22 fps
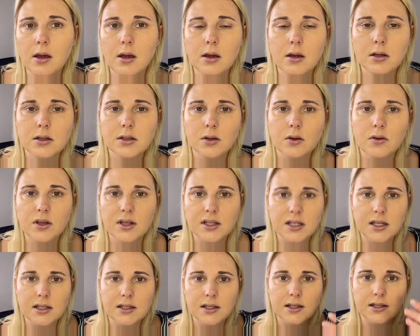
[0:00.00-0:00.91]
So this
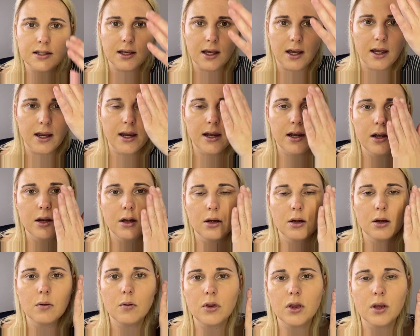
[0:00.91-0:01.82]
is the side
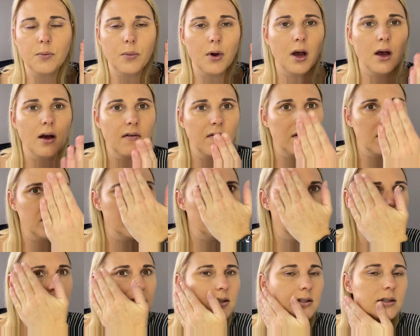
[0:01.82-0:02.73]
with the puff and
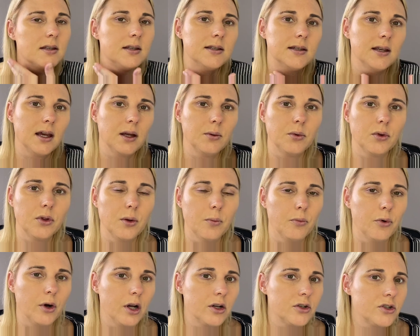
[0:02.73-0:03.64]
this is the side with the
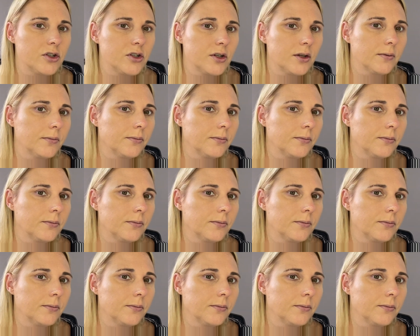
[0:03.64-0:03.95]
brush.